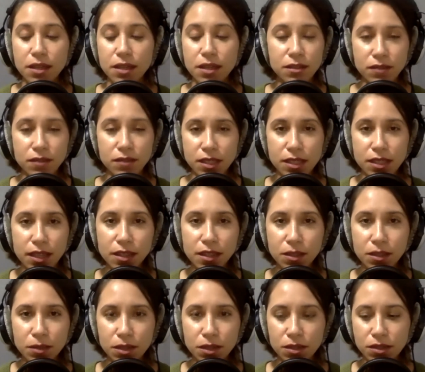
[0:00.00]
because of
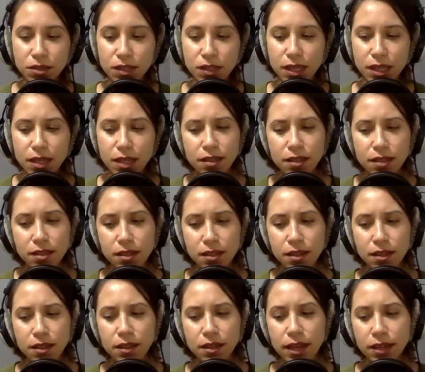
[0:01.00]
exactly what you're saying.
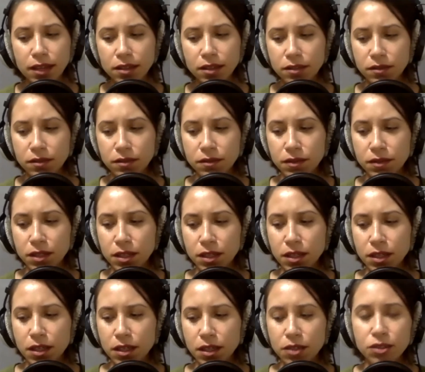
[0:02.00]
It's like a lack of